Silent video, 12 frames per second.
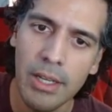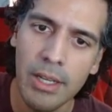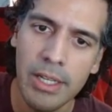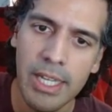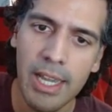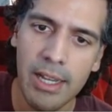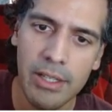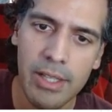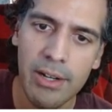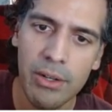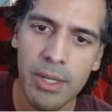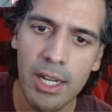yeah,
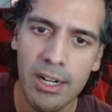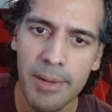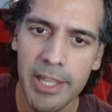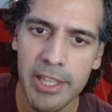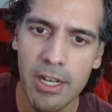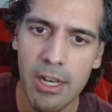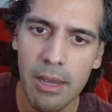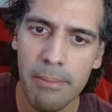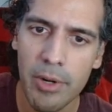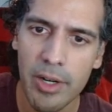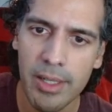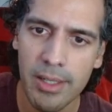they don't care about the
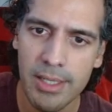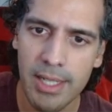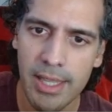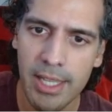number, it looks like.